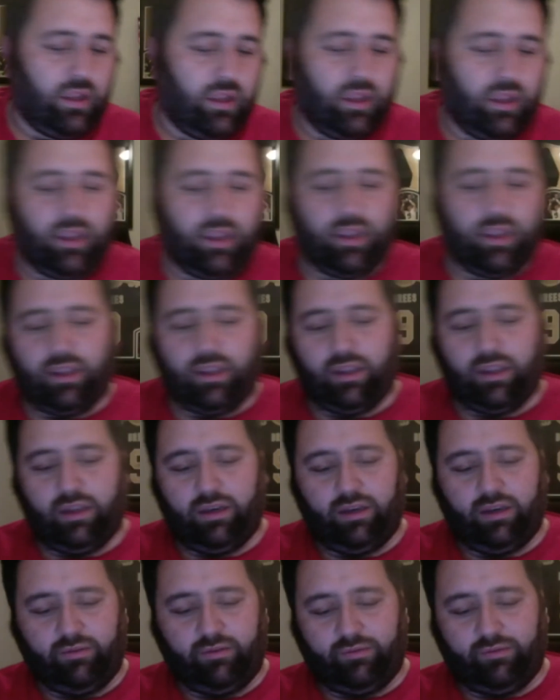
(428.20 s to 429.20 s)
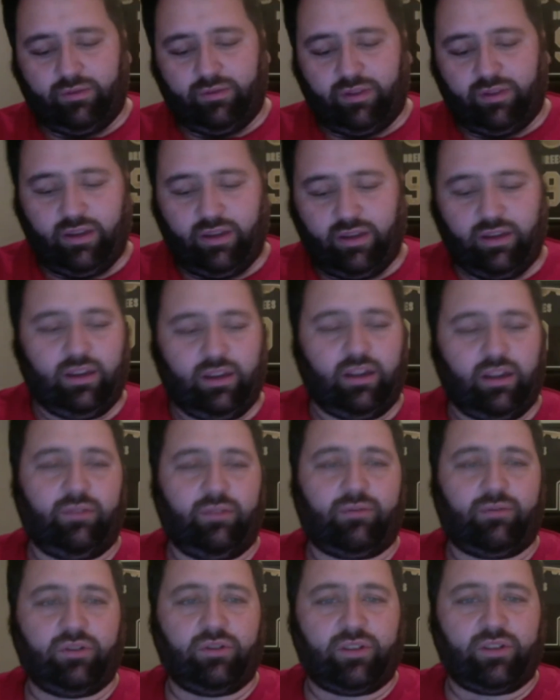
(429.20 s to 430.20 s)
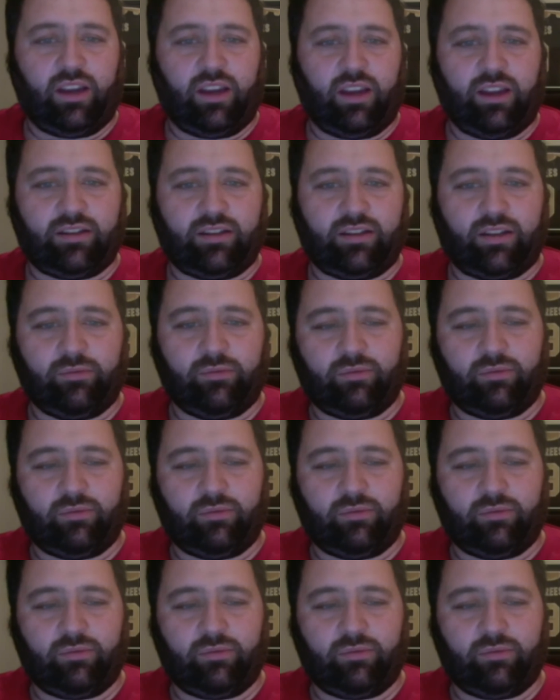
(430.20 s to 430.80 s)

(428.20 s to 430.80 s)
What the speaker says: and of course the hands